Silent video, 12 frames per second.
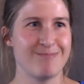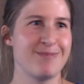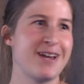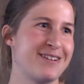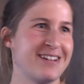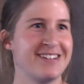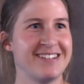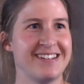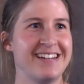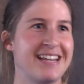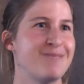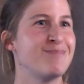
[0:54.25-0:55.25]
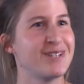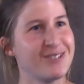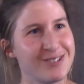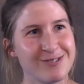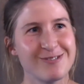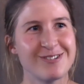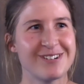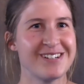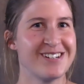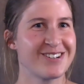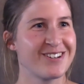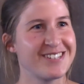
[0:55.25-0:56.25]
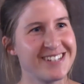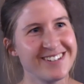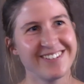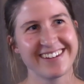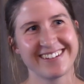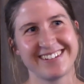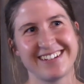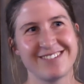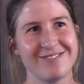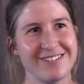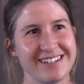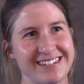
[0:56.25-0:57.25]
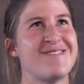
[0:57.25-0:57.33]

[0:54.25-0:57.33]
that led me to continuing in that field.